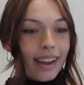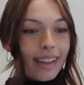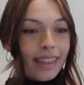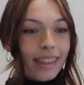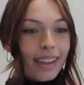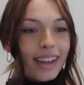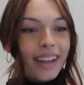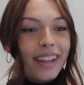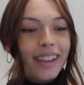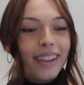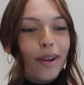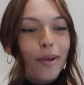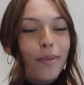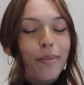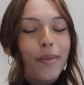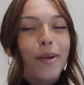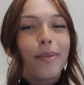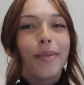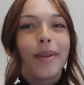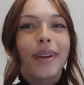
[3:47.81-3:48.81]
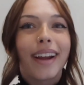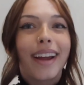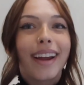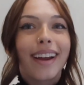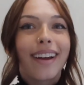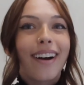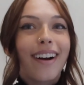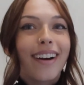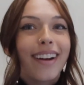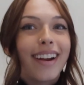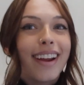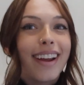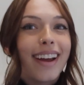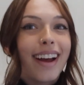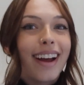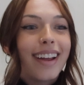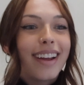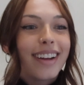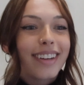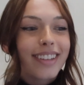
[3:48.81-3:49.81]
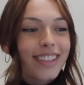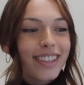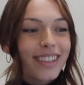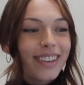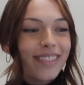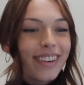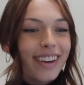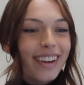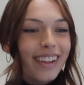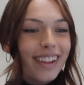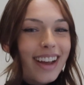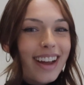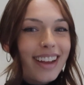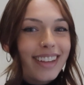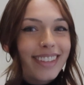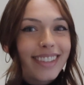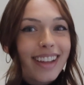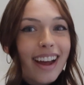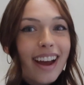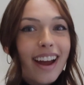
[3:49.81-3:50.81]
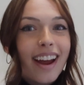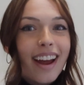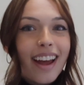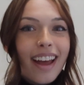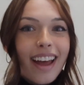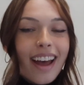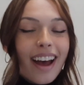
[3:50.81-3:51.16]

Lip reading: and then the moment I got it, I actually realized that